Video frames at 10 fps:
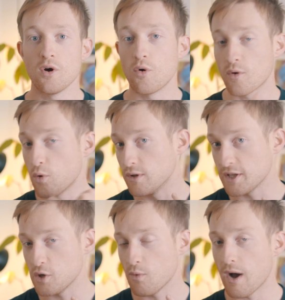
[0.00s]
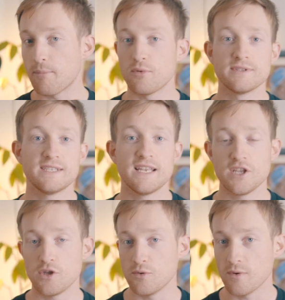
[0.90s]
or calling you up or
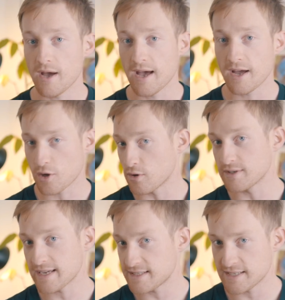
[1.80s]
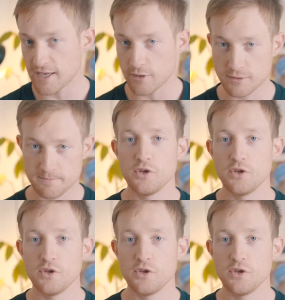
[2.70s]
sending you contact details.